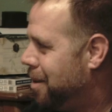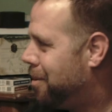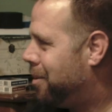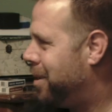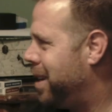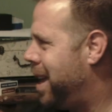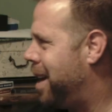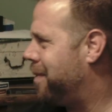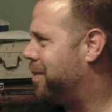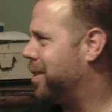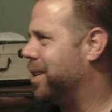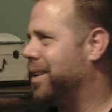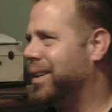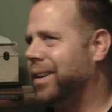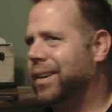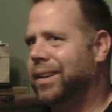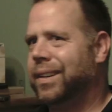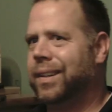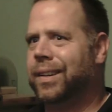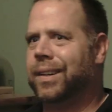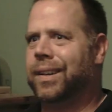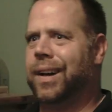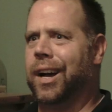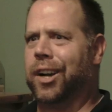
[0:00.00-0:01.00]
Whatever.
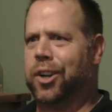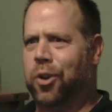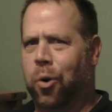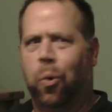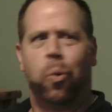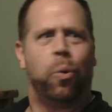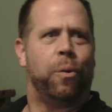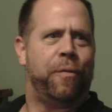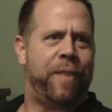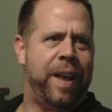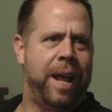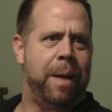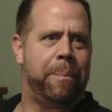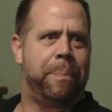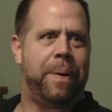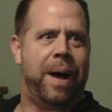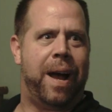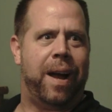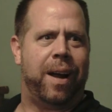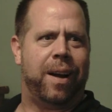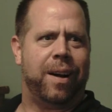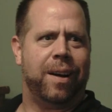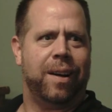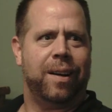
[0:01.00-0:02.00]
A cool
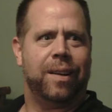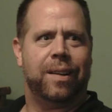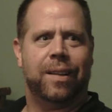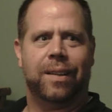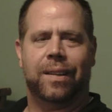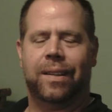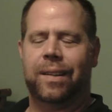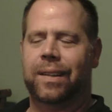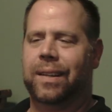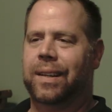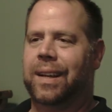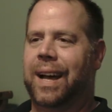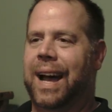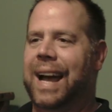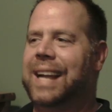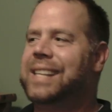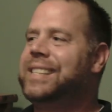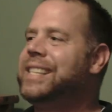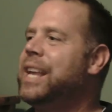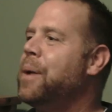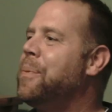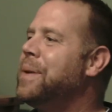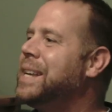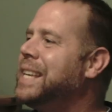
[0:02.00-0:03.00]
vampire. I
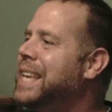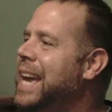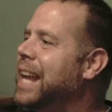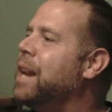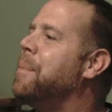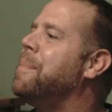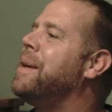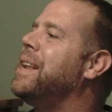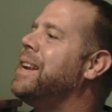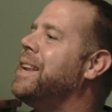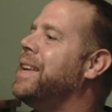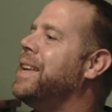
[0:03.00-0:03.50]
say we get him in